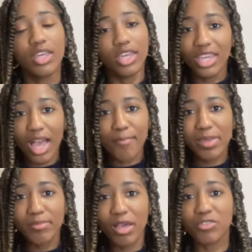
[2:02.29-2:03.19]
He got
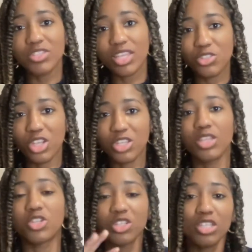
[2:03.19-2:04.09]
big mouth, just like
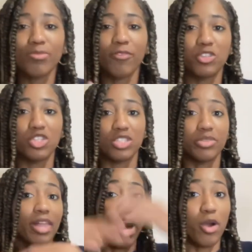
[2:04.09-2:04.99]
JJ. JJ's mouth is just
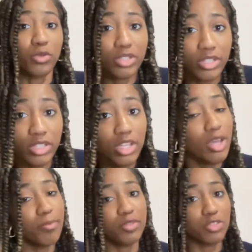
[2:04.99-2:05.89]
louder,
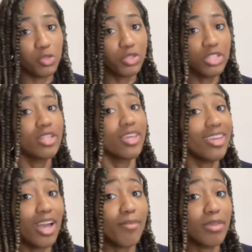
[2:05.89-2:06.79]
but Jordan, he
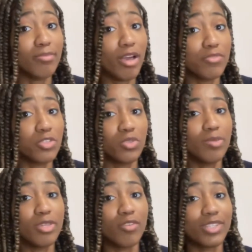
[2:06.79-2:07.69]
got a big mouth too. He
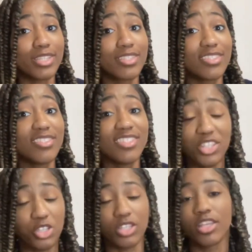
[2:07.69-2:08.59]
be over there
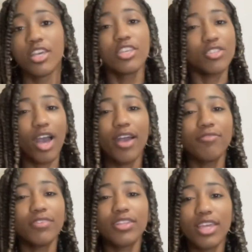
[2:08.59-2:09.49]
snitching. So I
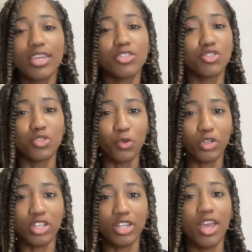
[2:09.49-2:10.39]
feel like it's
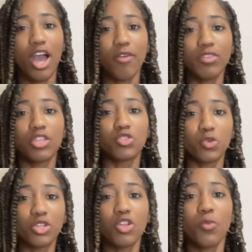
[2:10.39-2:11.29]
Jordan. I feel like
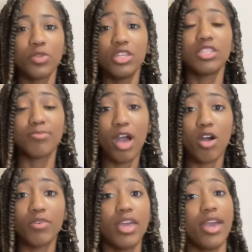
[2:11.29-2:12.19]
Jordan opened his
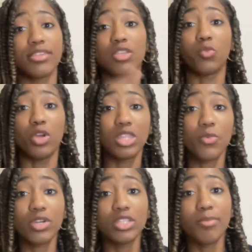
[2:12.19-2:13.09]
mouth as to where they
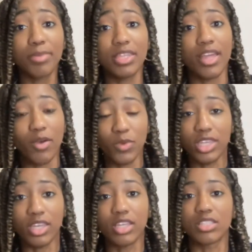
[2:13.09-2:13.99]
were gonna be that
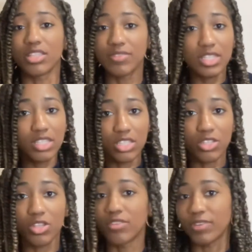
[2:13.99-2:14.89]
weekend because Liv's his sister.
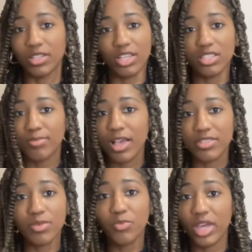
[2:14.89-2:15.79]
He found out somehow,
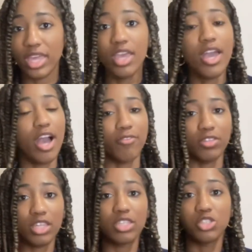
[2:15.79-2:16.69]
some way. I feel
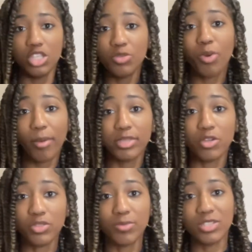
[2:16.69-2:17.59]
like she probably
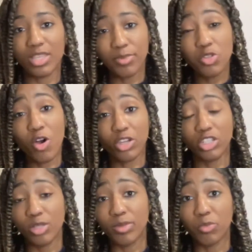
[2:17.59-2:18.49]
told him because they've been talking a
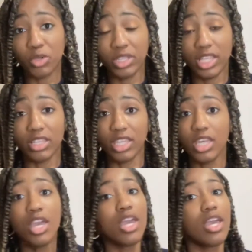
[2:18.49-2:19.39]
little bit more lately.
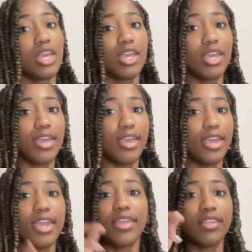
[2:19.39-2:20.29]

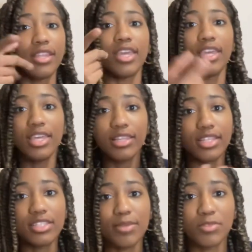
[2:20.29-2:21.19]
And then he let
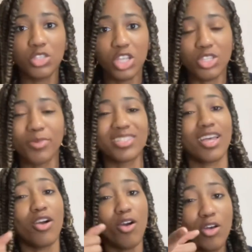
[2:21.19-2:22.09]
it slip to JJ because I
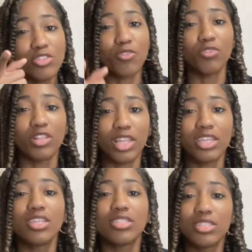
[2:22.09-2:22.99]
also feel like
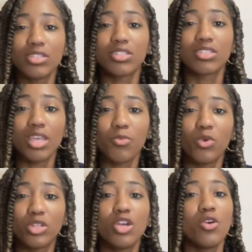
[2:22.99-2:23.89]
he's still the same
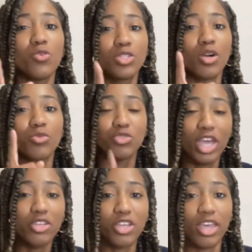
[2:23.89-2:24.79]
one who told
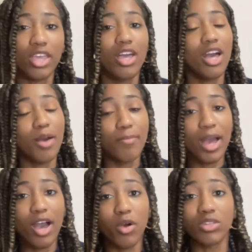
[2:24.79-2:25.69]
JJ
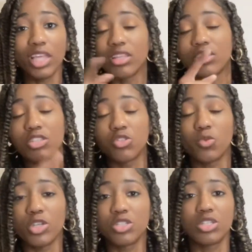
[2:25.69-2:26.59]
about Layla's
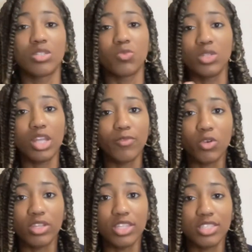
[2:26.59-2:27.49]
situation. We're never
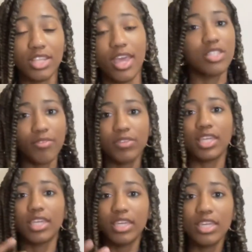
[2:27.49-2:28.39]
gonna get into that. So I feel like
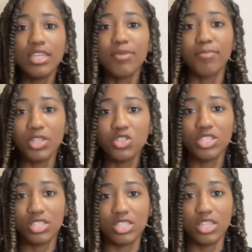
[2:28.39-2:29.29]
he
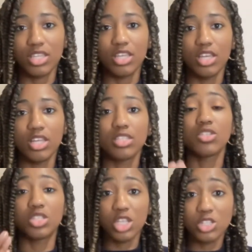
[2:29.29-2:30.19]
mentions it to
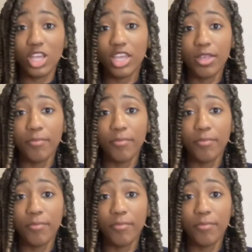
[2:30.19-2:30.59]
JJ.